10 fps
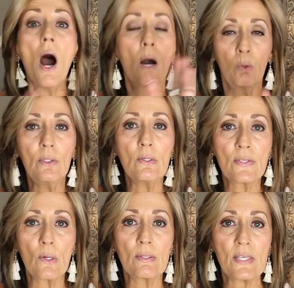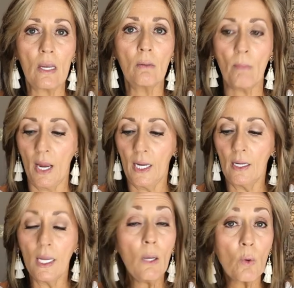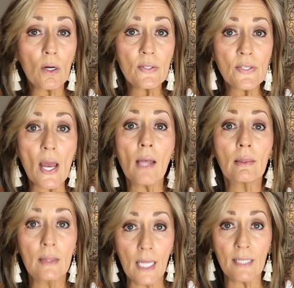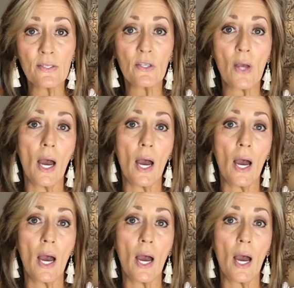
I will use those in my keywords unless